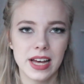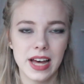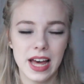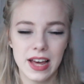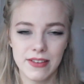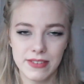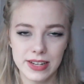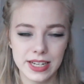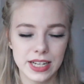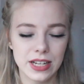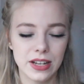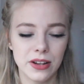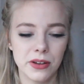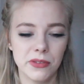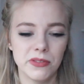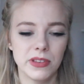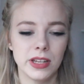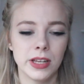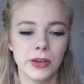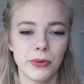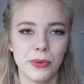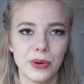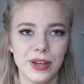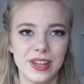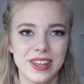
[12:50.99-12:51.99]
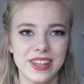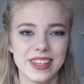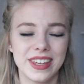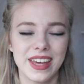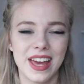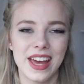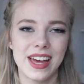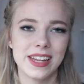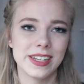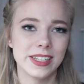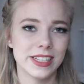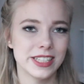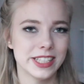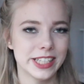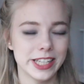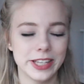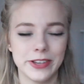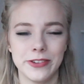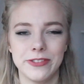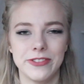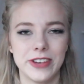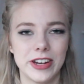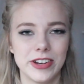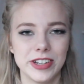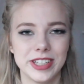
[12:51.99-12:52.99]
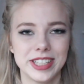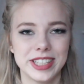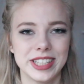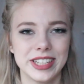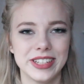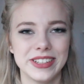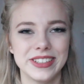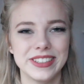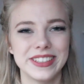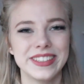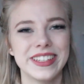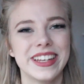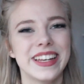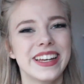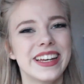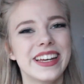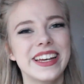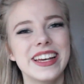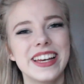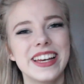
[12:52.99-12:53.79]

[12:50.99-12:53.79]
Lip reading: are having a lovely week, and I see you very soon.